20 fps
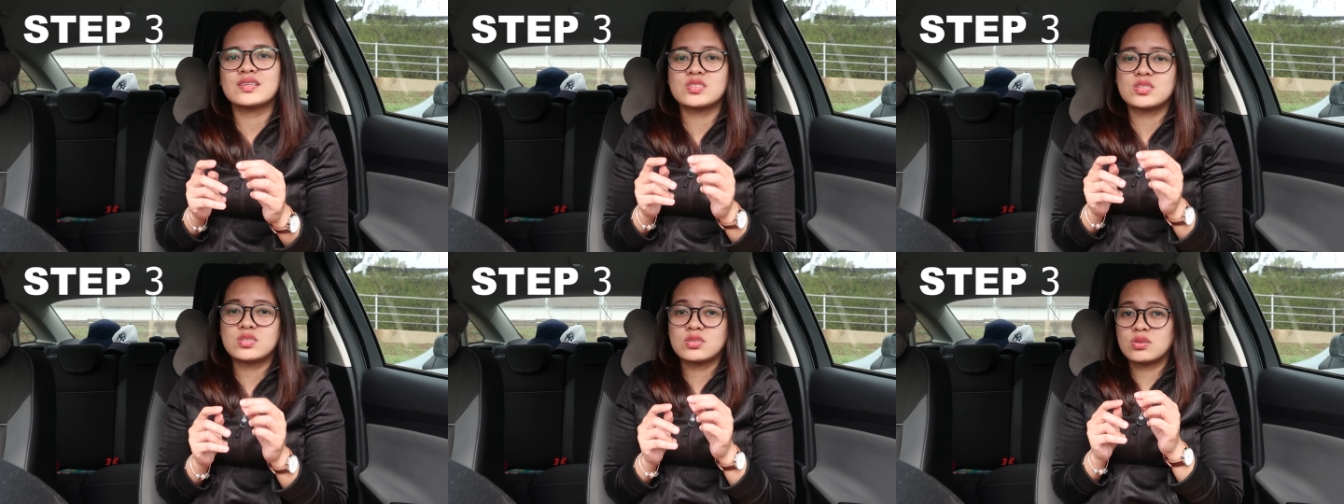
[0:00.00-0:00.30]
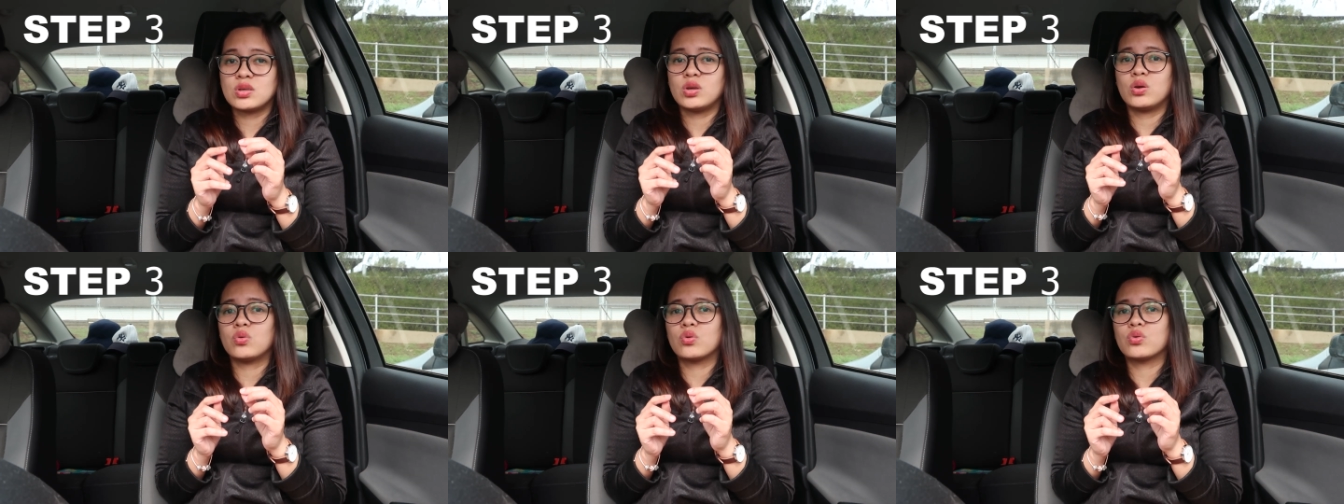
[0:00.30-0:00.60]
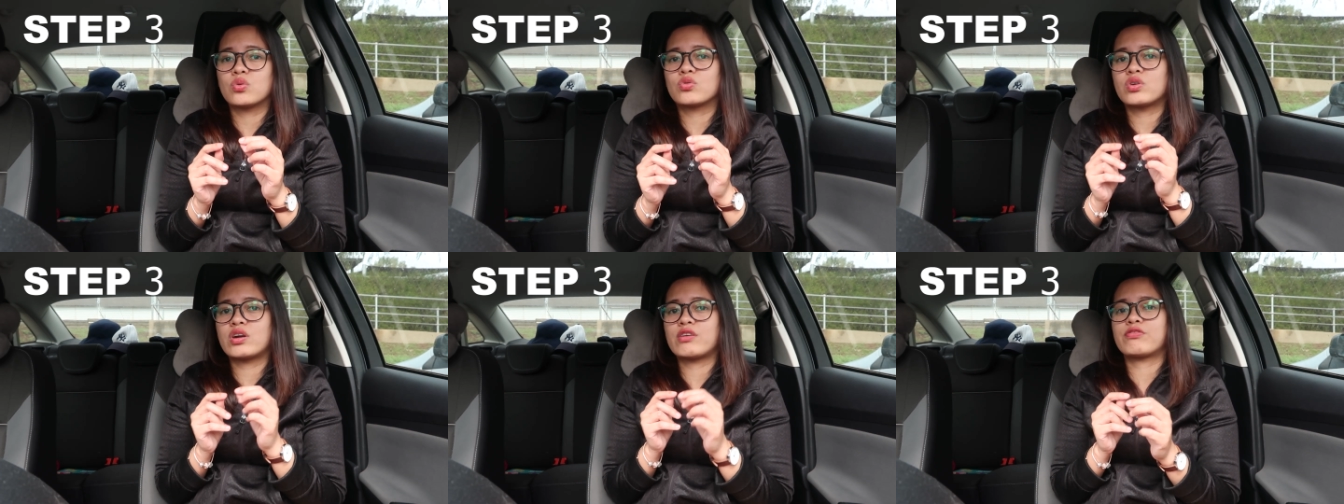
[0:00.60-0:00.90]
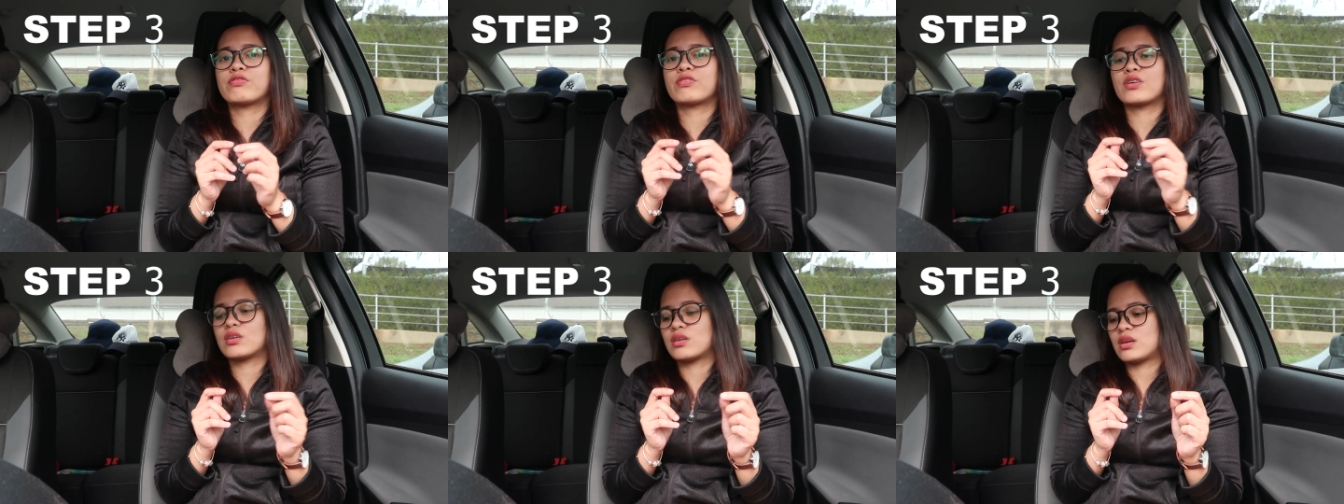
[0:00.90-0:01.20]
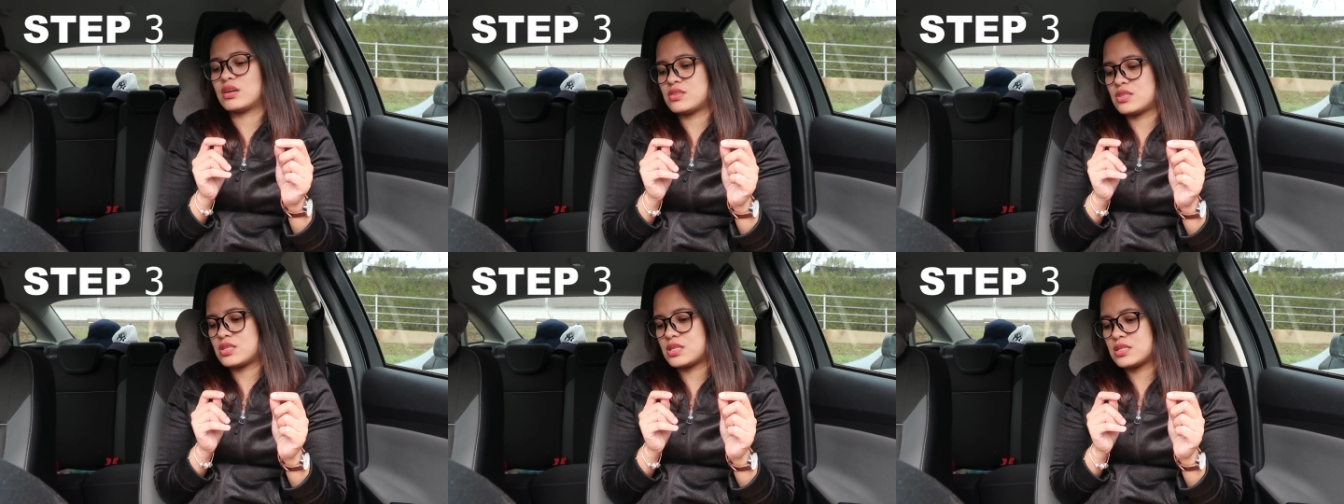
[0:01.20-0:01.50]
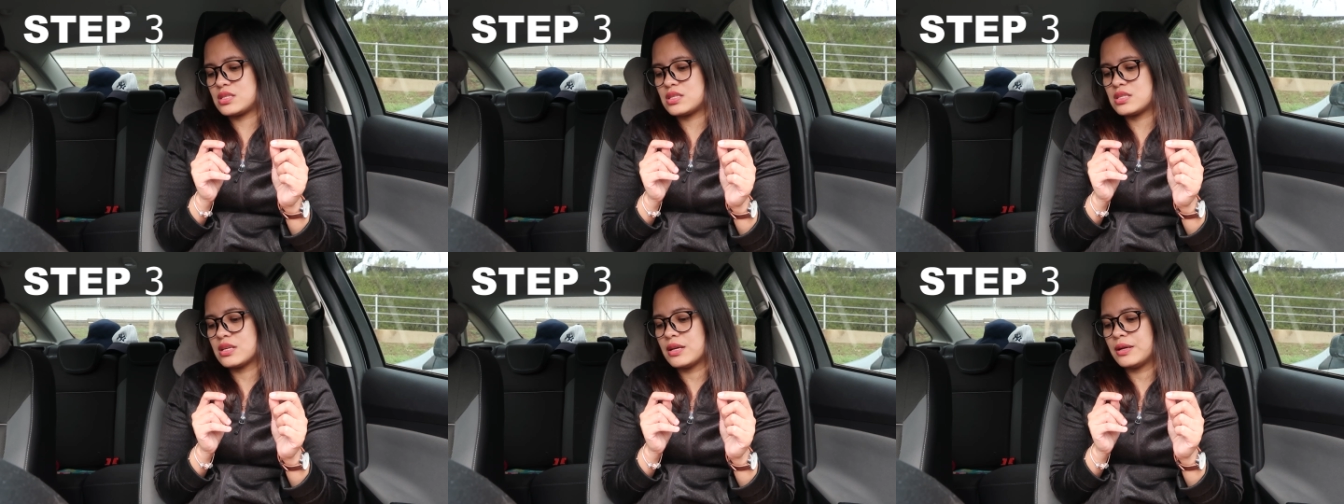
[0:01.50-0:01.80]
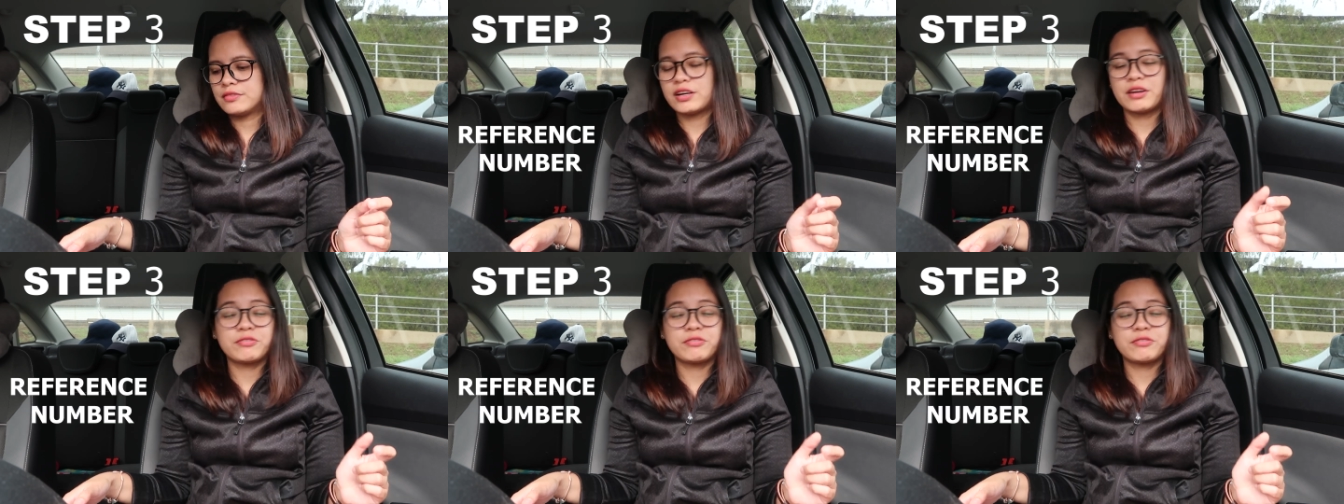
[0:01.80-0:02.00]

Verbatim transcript: is yung reference